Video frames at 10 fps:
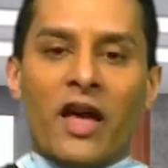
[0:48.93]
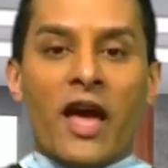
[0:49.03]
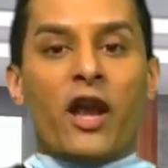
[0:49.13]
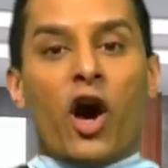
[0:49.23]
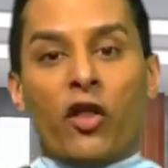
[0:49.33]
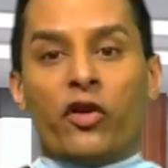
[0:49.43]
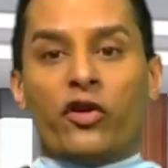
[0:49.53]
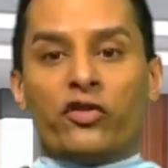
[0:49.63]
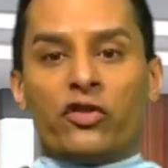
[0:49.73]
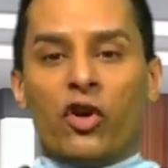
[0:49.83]
and
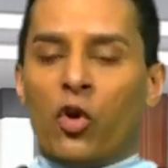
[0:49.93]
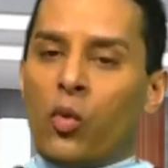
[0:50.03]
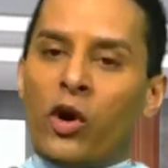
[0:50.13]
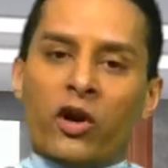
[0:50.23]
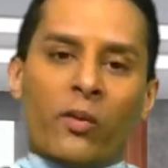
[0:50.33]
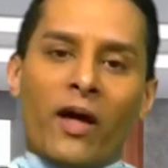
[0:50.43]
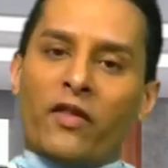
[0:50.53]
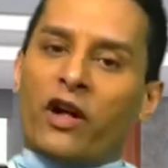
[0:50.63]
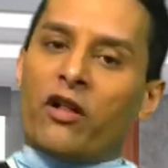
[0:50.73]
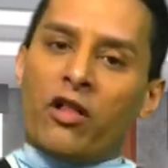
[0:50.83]
others work around
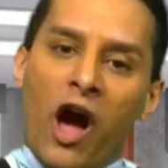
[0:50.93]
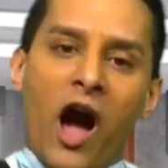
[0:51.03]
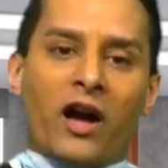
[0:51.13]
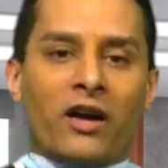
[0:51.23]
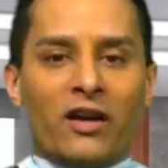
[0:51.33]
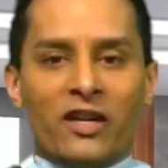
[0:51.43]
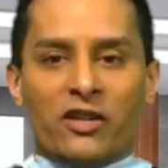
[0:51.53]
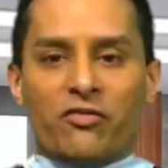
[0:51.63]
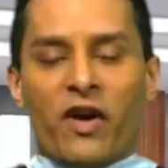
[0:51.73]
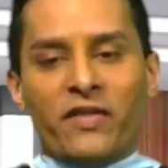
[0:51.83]
the clock to
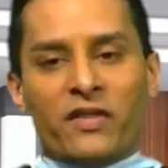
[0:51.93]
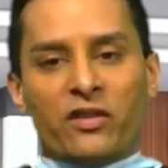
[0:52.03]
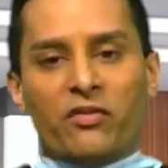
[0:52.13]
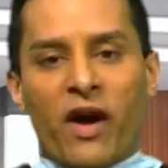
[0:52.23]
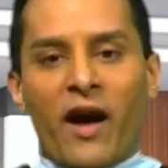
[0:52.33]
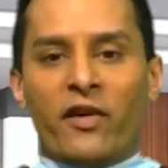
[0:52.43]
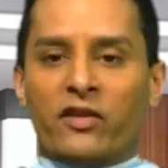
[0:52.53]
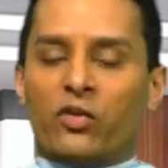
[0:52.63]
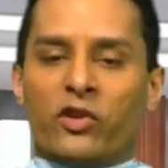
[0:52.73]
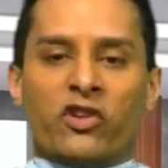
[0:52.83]
fight this
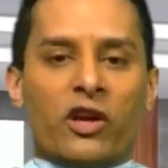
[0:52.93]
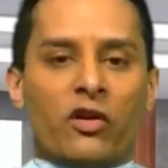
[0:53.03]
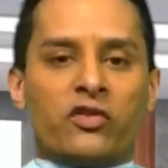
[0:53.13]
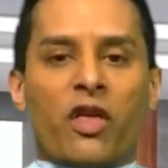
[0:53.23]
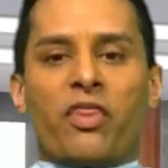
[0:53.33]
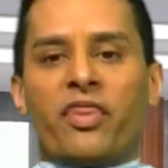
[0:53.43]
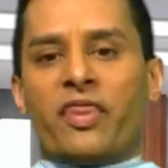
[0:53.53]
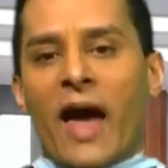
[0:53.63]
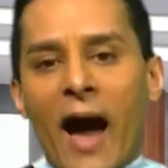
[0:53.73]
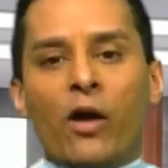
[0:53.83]
virus which kills
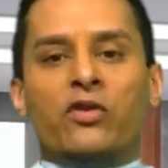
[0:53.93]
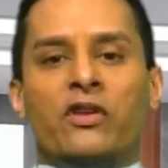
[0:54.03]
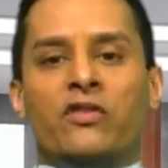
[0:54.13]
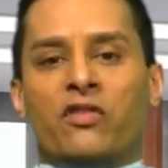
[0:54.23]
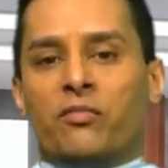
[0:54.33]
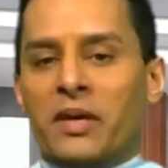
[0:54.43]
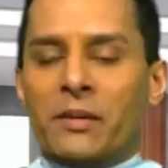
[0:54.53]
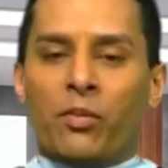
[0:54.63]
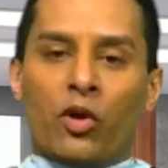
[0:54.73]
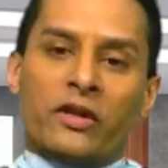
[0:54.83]
thousands of
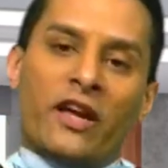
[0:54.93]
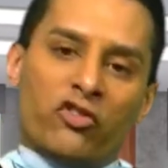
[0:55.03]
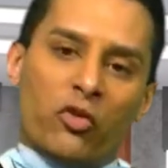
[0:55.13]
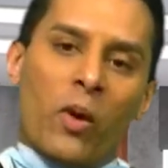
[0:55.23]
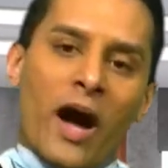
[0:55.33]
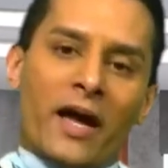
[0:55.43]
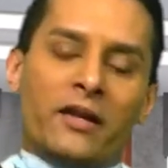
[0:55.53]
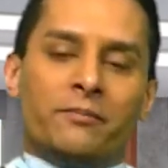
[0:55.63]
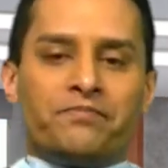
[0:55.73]
people nationwide.